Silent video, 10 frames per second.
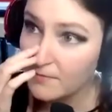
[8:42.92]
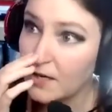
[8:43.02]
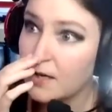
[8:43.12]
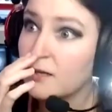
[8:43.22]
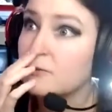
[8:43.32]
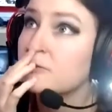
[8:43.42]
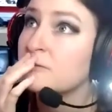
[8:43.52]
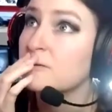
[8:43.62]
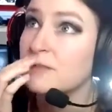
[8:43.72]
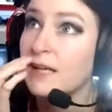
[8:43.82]
Yeah.
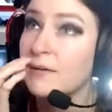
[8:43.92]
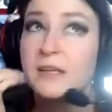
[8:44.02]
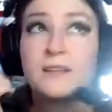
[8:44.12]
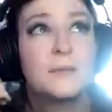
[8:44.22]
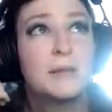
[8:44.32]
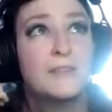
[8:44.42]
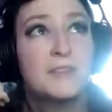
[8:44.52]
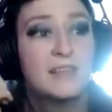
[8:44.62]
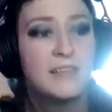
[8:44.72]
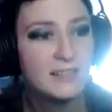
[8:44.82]
Let me have a
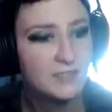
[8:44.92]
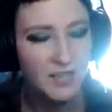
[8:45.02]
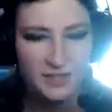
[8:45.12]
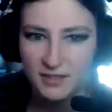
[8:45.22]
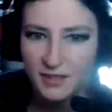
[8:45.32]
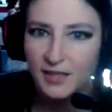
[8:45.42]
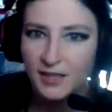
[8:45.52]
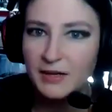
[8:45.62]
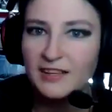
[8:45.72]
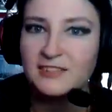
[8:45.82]
think here. So I can
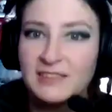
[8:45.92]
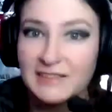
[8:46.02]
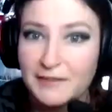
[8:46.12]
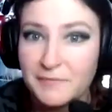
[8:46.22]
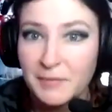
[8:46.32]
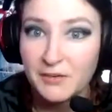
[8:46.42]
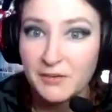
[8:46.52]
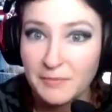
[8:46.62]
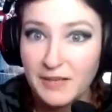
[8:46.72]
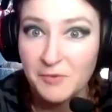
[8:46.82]
I'll actually lift my
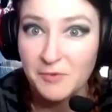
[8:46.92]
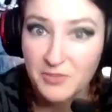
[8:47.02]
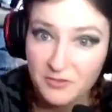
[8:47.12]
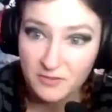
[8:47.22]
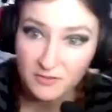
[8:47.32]
webcam up and